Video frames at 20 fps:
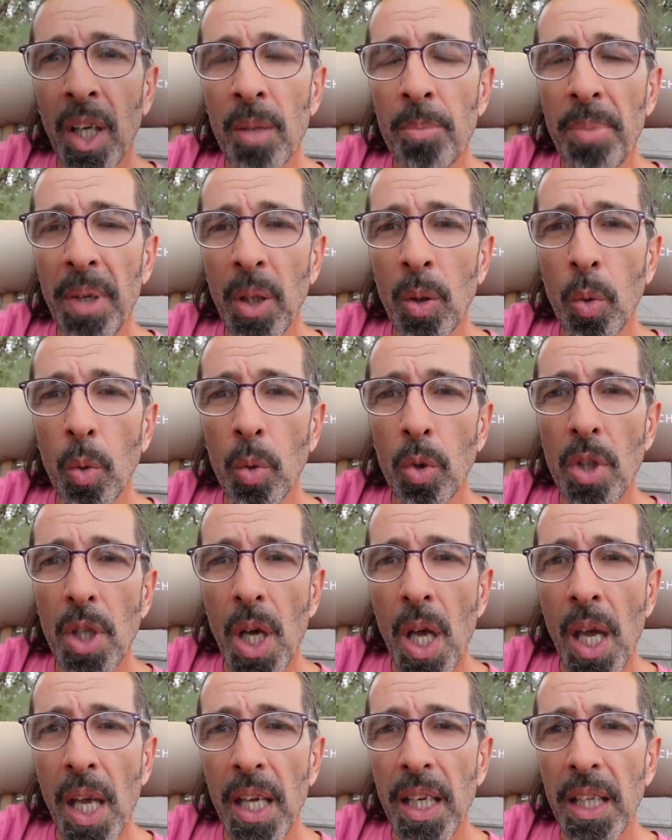going to build
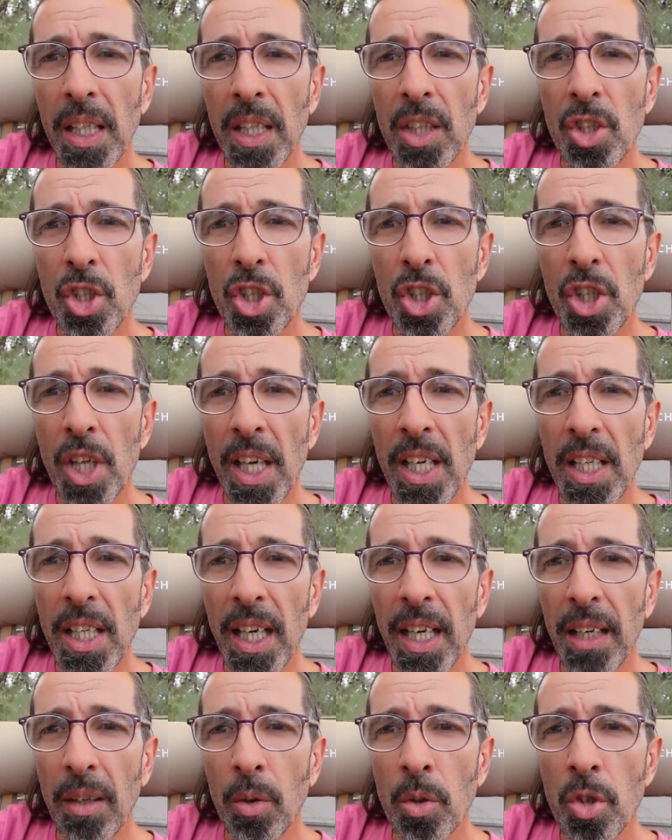a shade
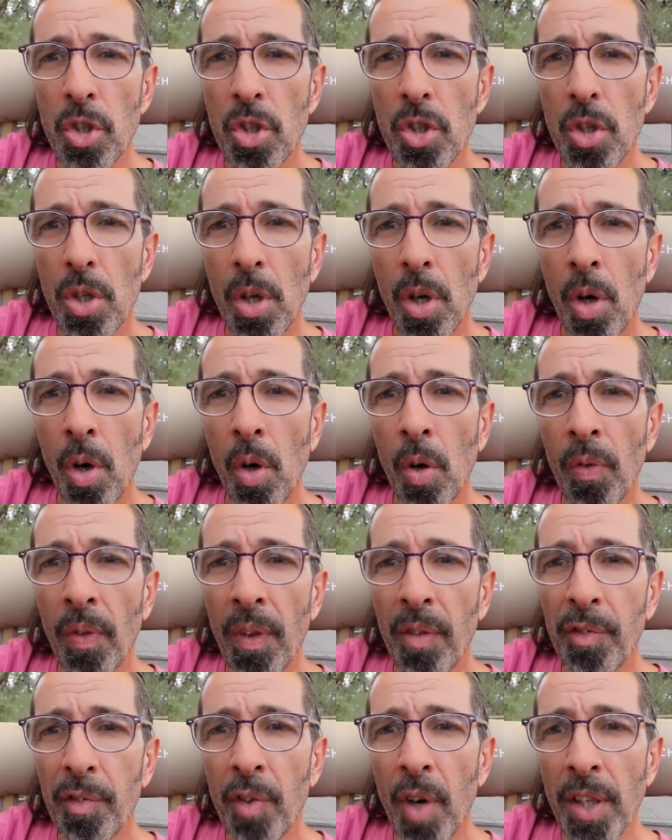house on
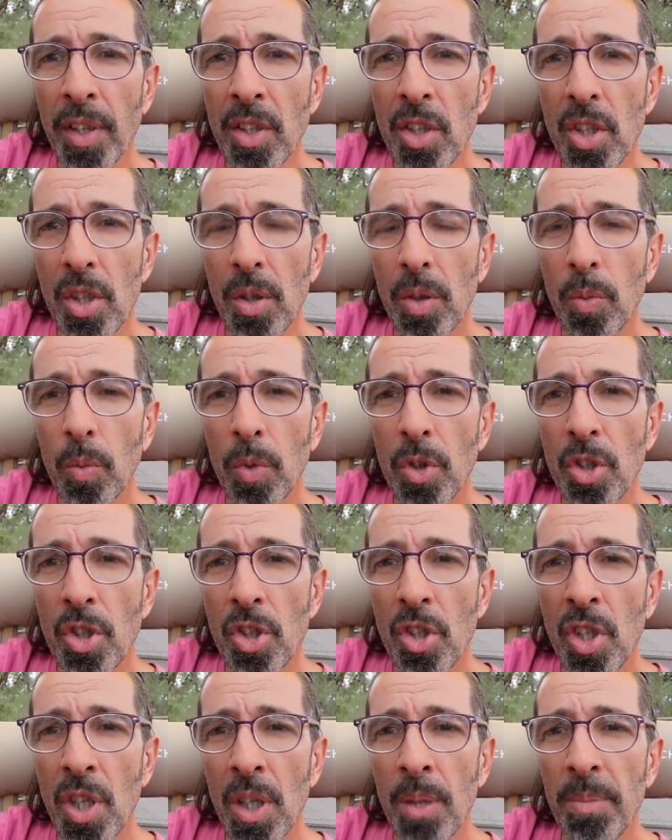the front,
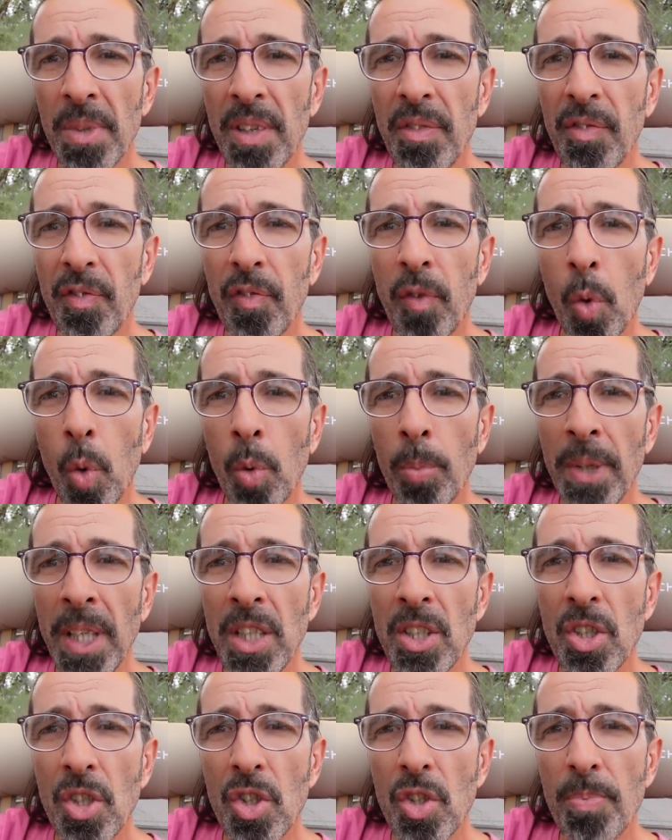is going to be 4
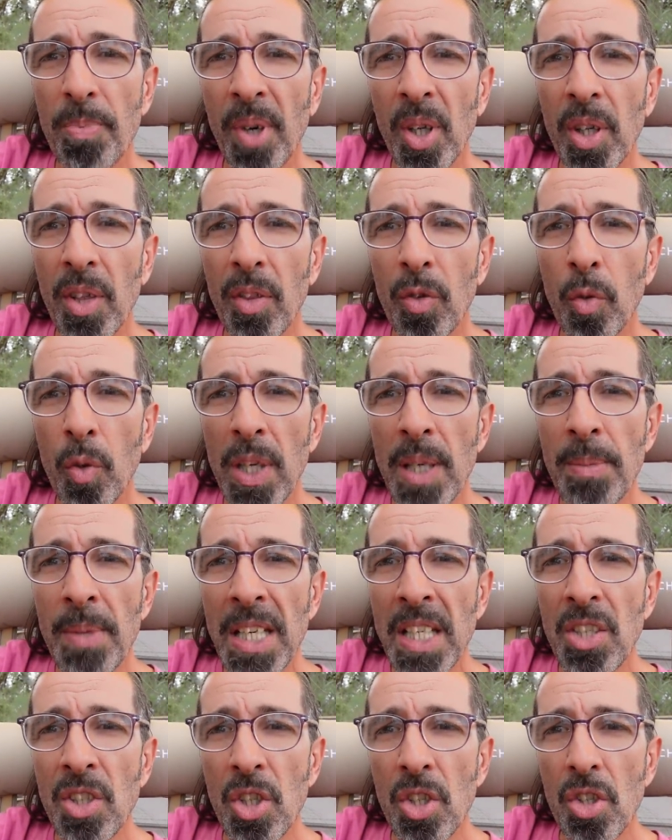meters by 3
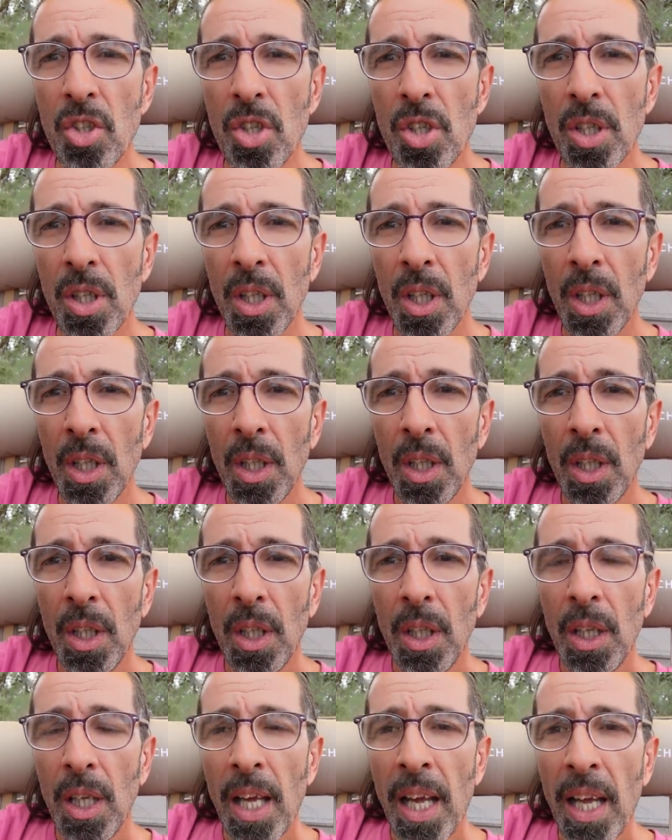meters
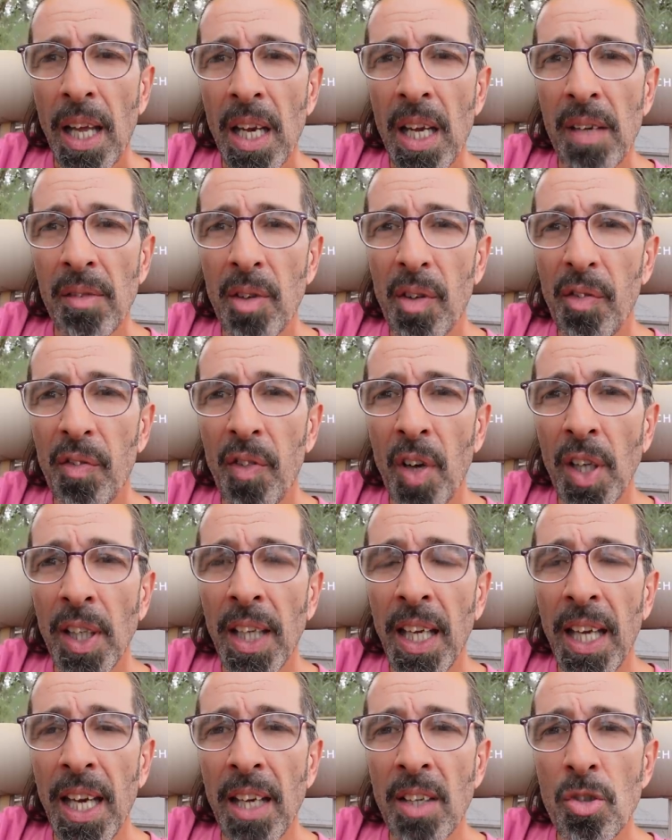and have a
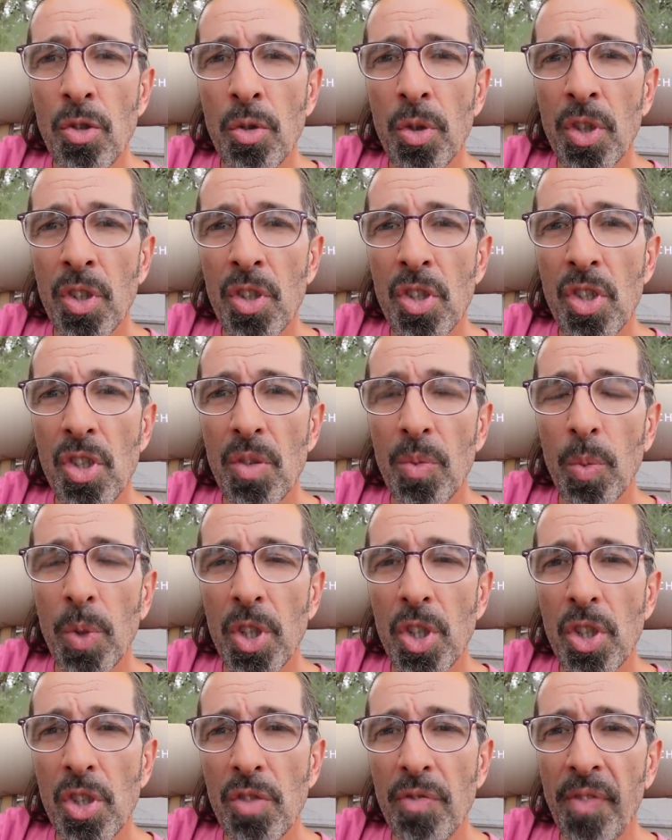funky entrance
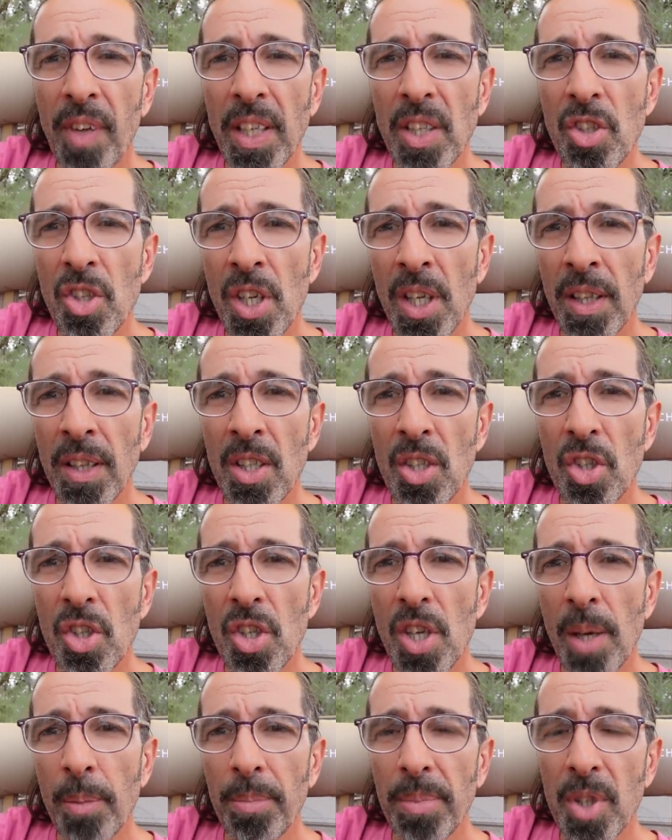which is facing the
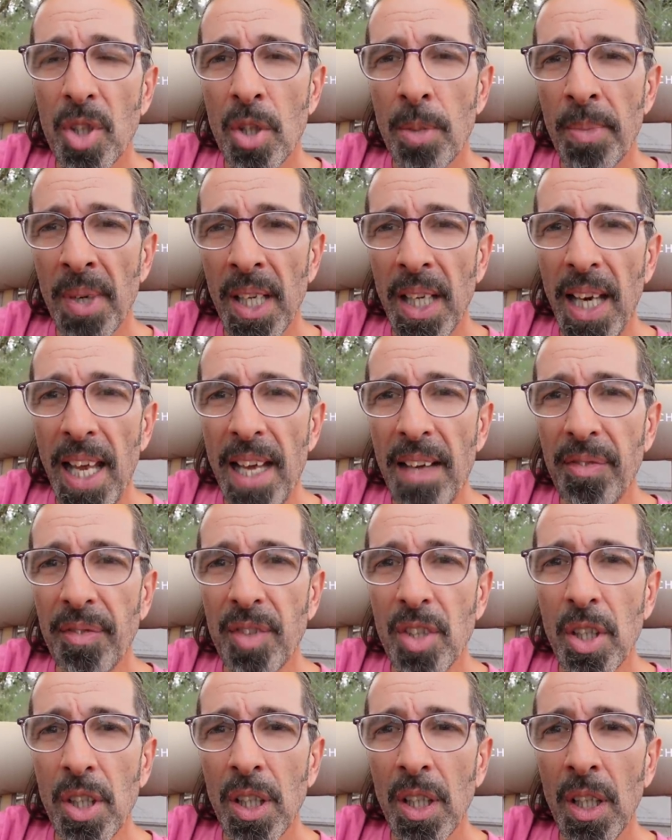sub to my
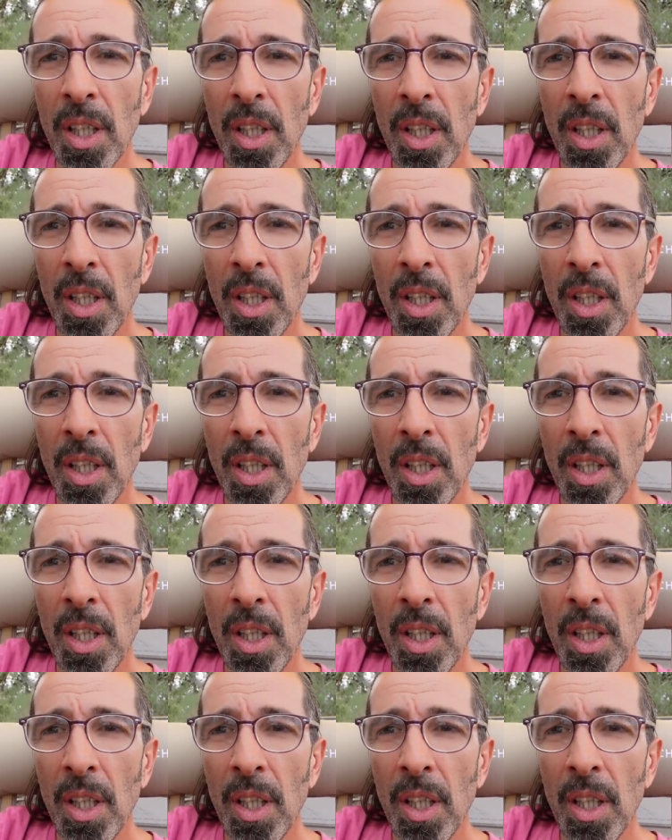left,